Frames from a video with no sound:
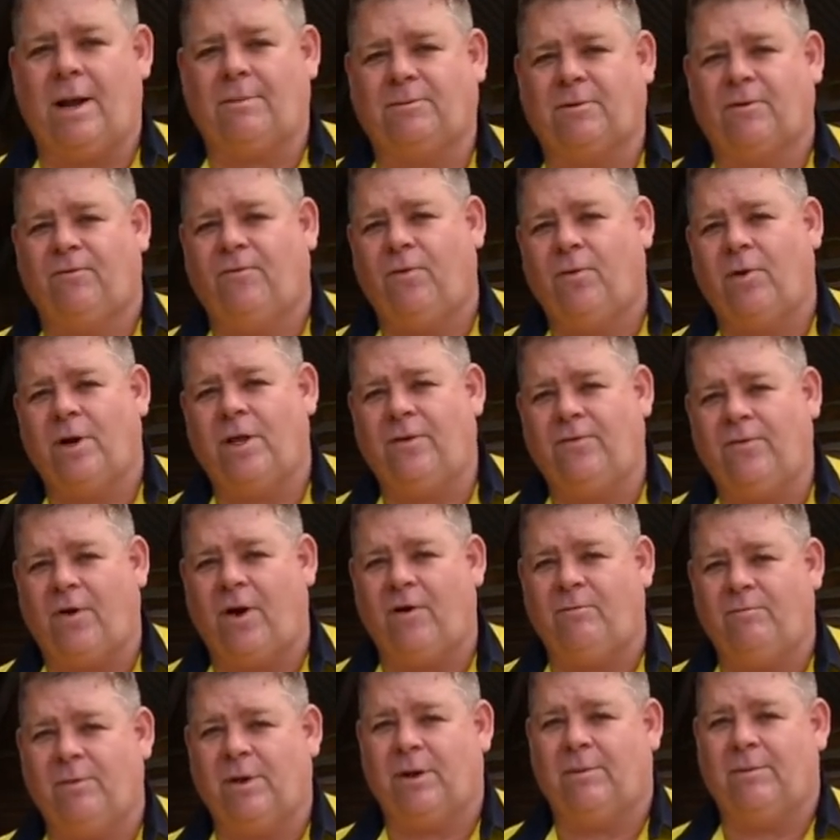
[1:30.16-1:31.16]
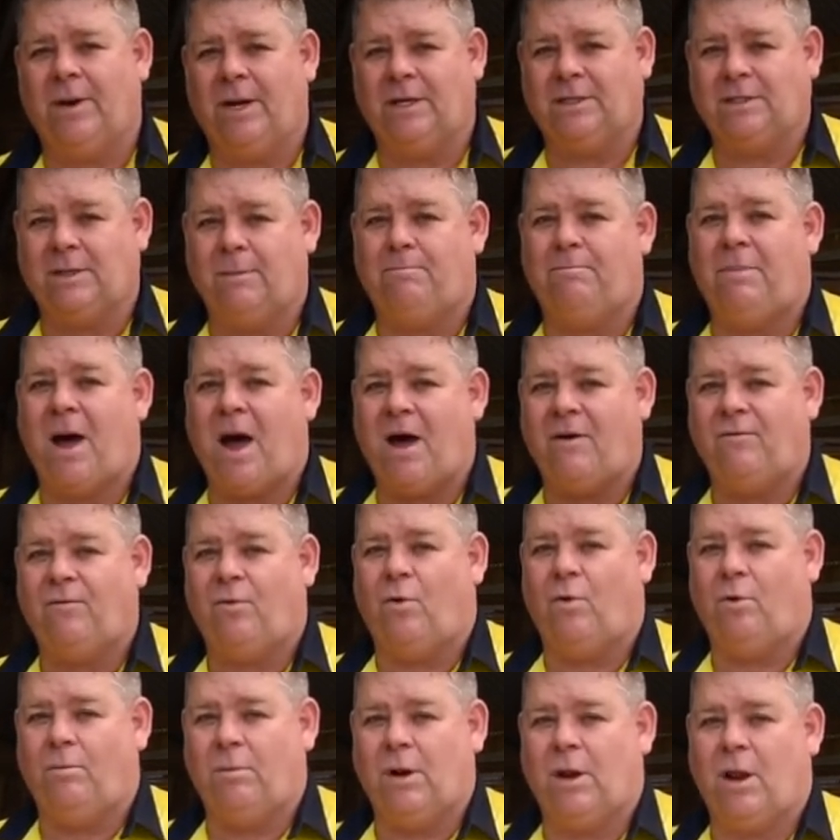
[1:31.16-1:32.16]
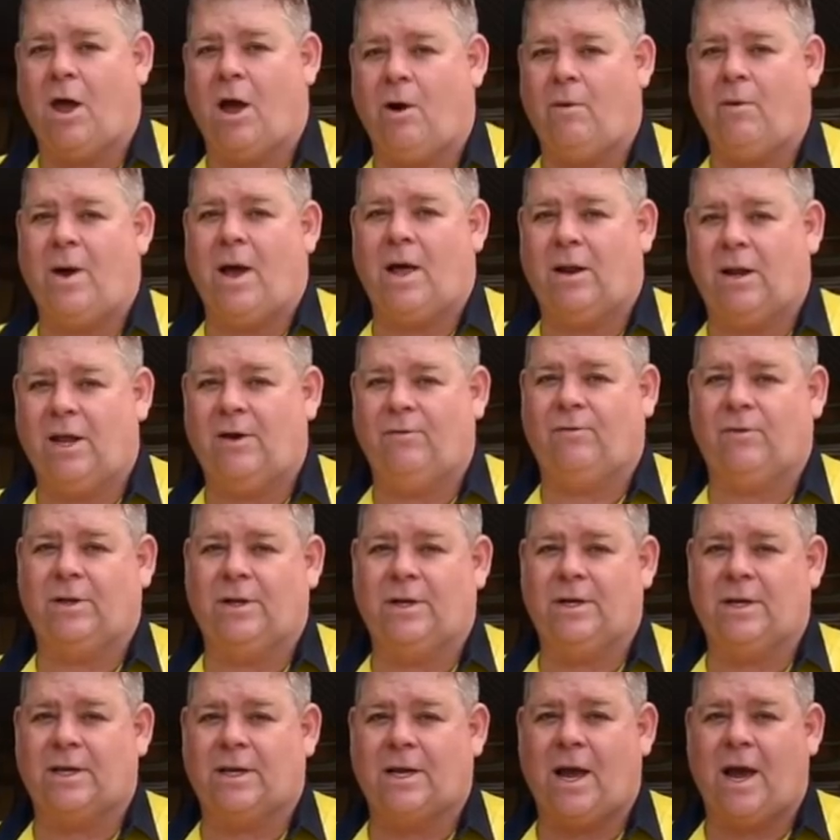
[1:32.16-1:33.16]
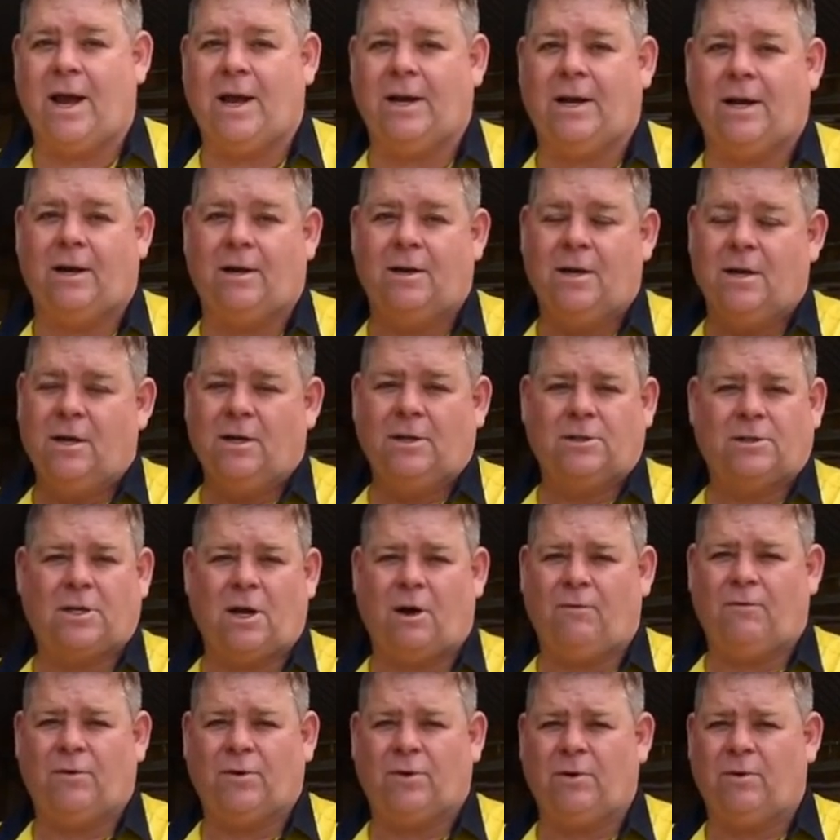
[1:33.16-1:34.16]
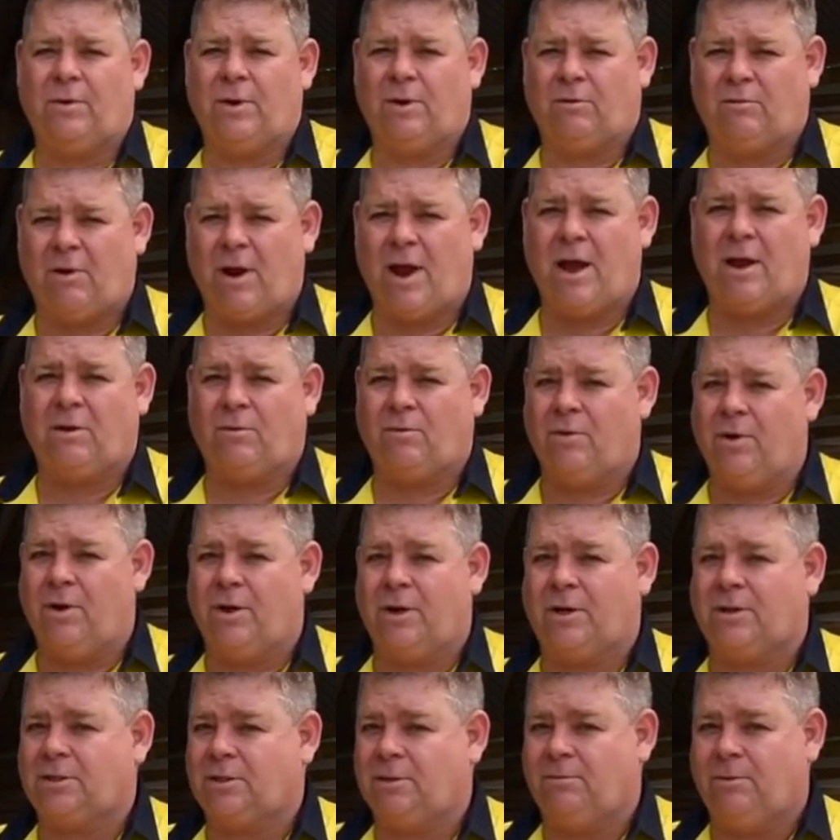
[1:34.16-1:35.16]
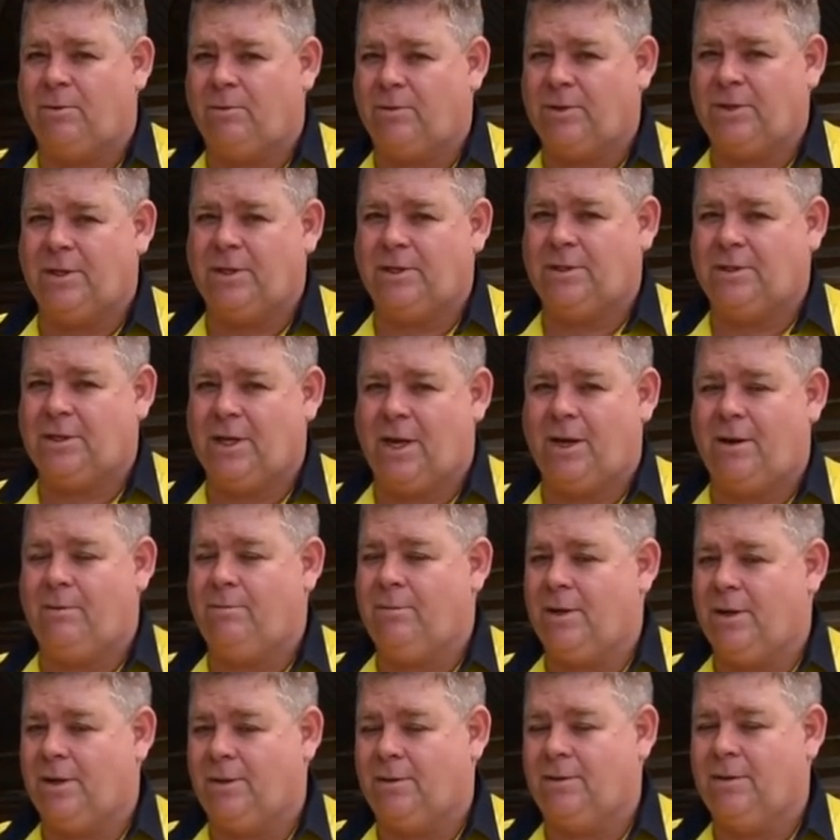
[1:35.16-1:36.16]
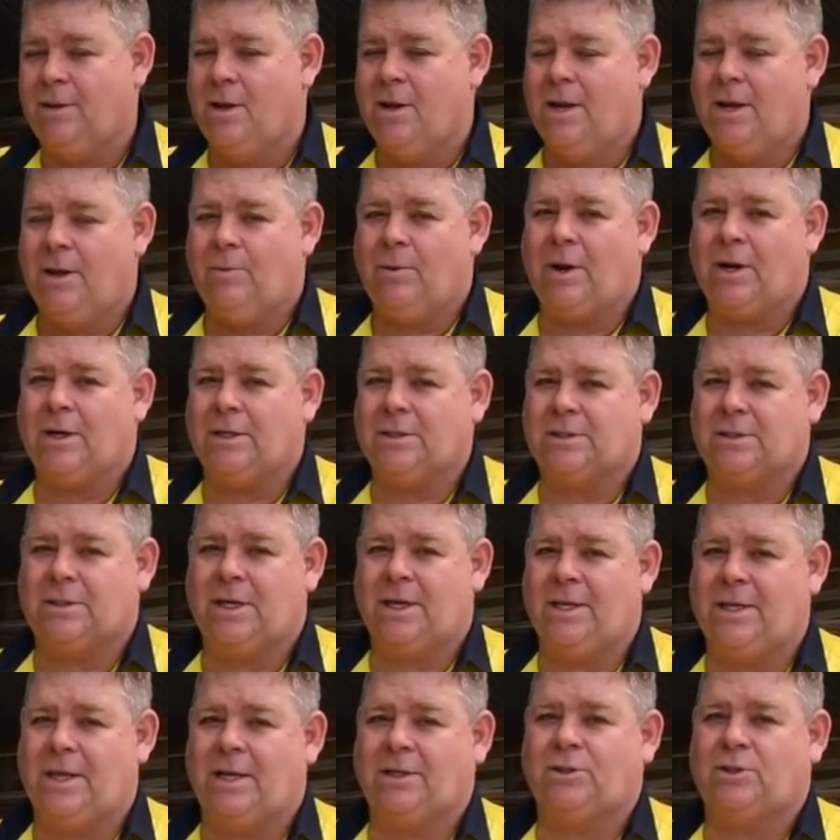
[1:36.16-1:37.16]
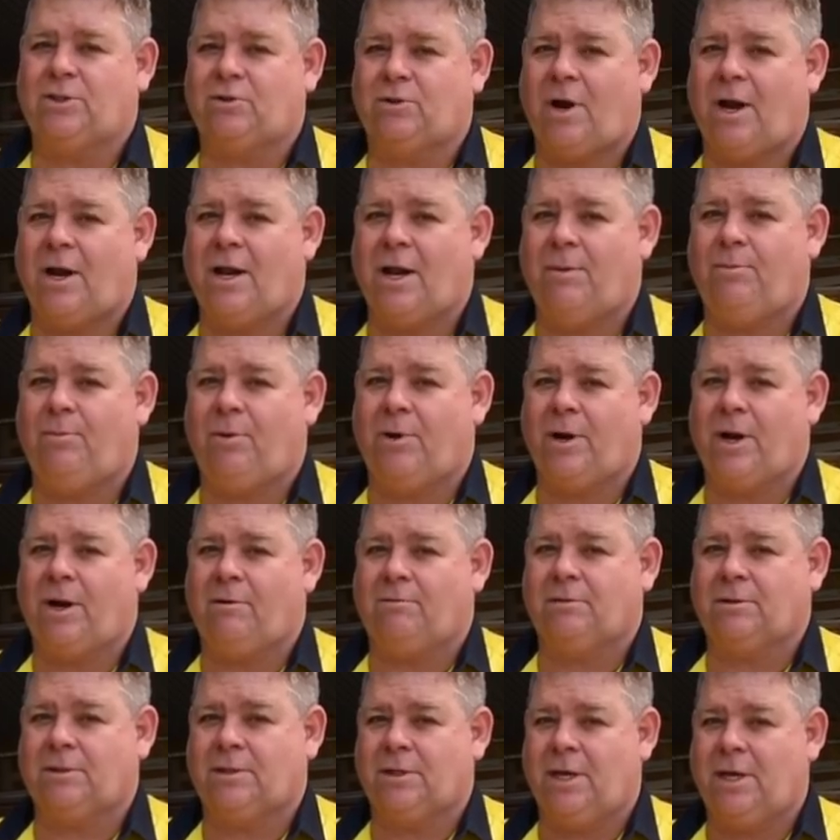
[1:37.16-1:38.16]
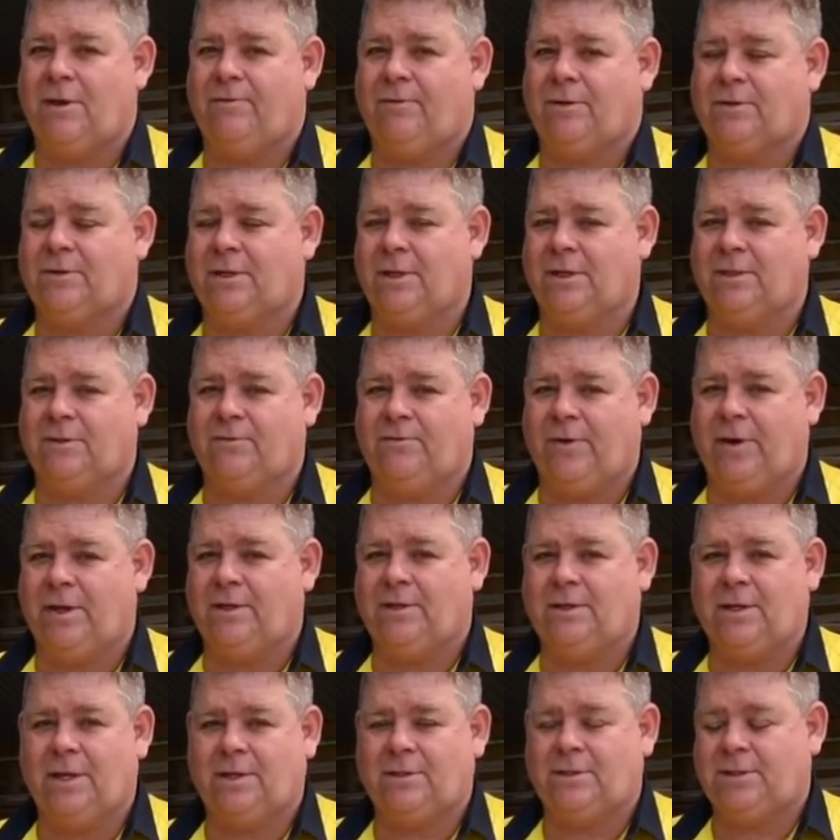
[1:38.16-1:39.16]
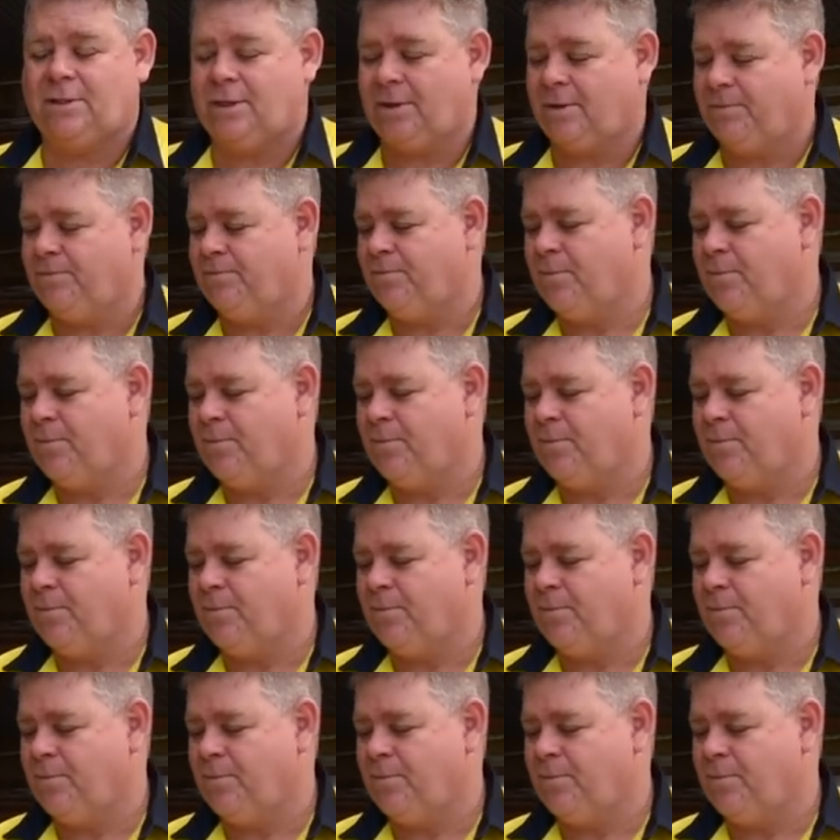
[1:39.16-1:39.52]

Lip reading: up to 45 millimetres above or below our level indicator. So if we're doing groundworks and we're within 10 mil, we're going to see that straight up on our receiver. So that's fantastic.